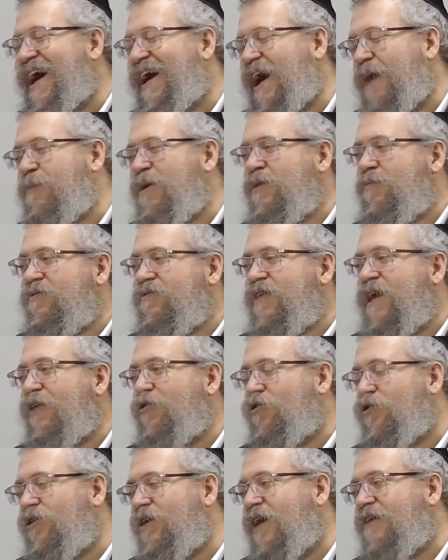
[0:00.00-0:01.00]
which are drawn
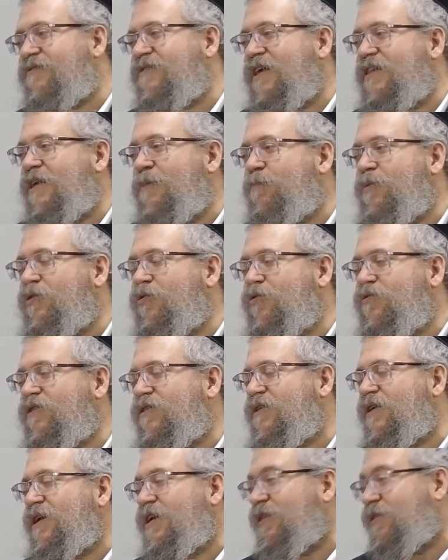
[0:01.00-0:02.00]
from the Bina of
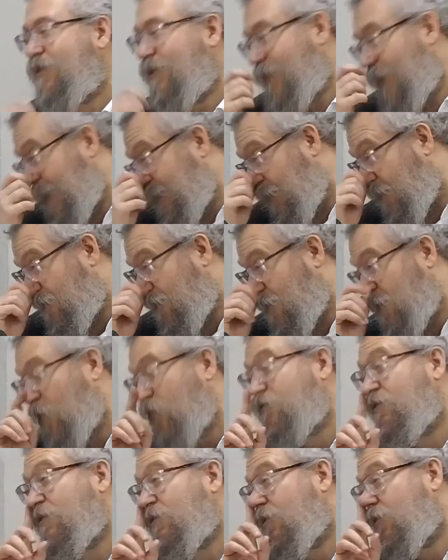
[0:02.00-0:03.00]
Atzilus. She's called a
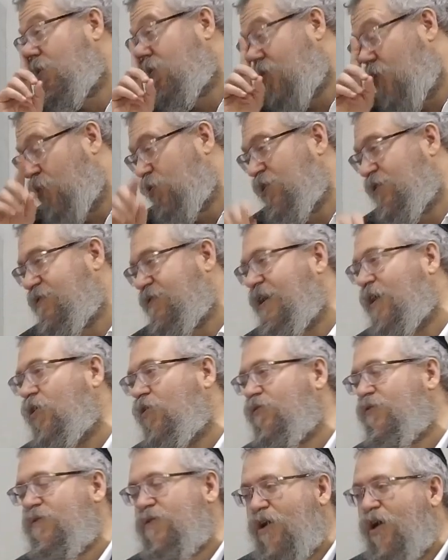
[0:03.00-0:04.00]
mother to the children, like
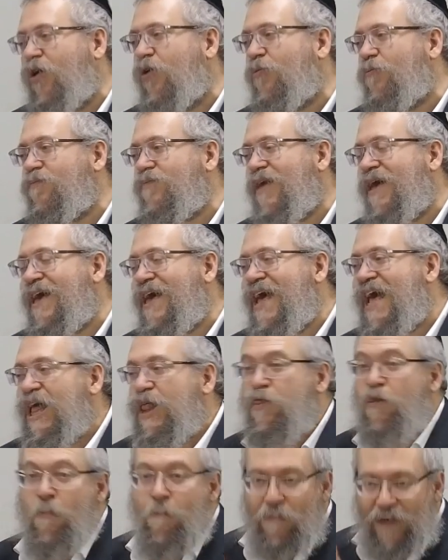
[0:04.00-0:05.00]
Leah is the mother
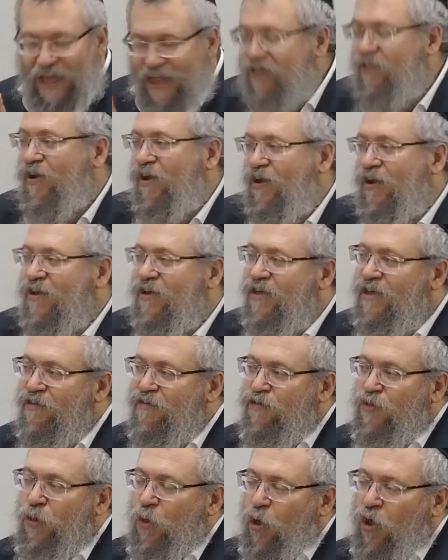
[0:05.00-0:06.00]
to the
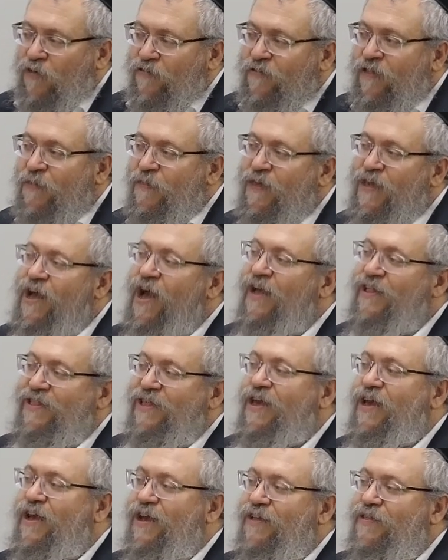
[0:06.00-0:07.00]
six children, the six
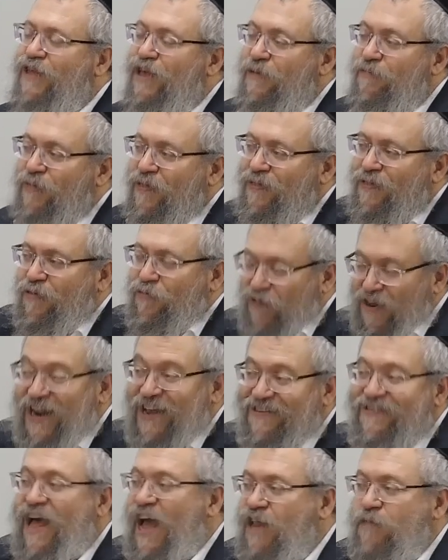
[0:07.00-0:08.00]
boys. It's
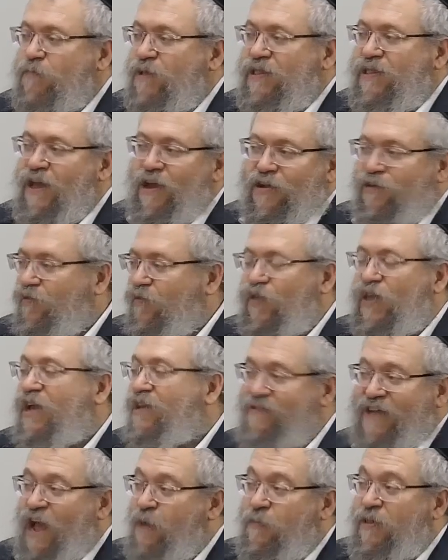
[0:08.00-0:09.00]

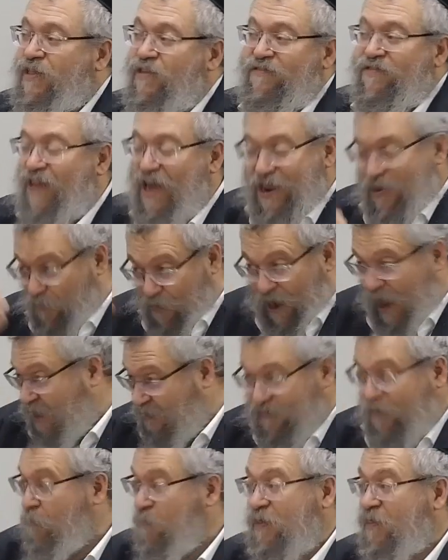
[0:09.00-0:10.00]
called already
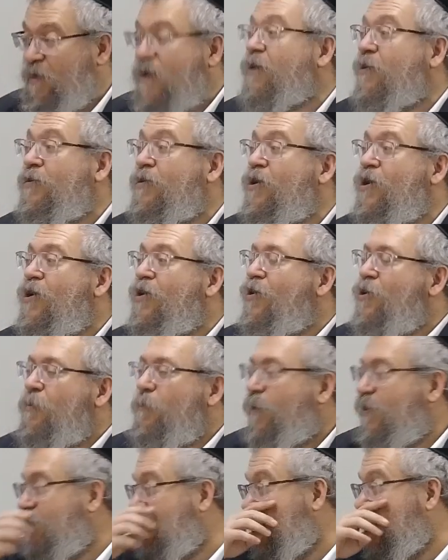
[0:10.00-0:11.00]
Rechovos. What's
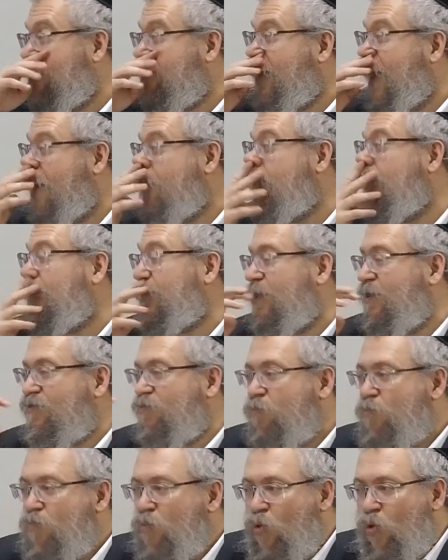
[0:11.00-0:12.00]
Rechovos? The
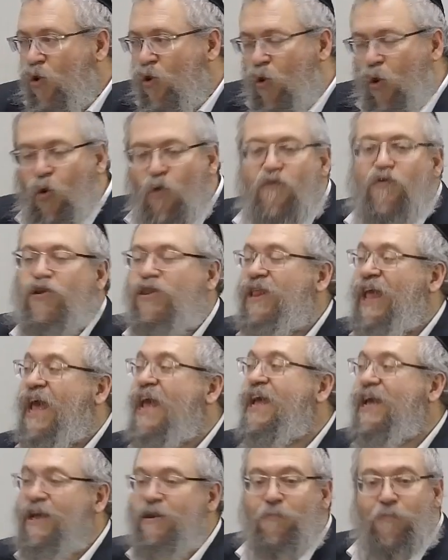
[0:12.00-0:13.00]
broadness of a river. It
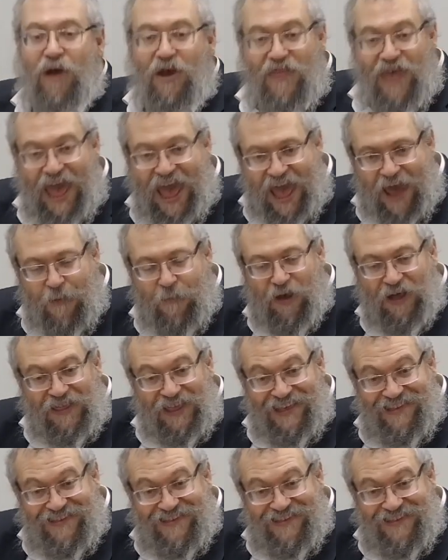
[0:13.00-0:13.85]
becomes more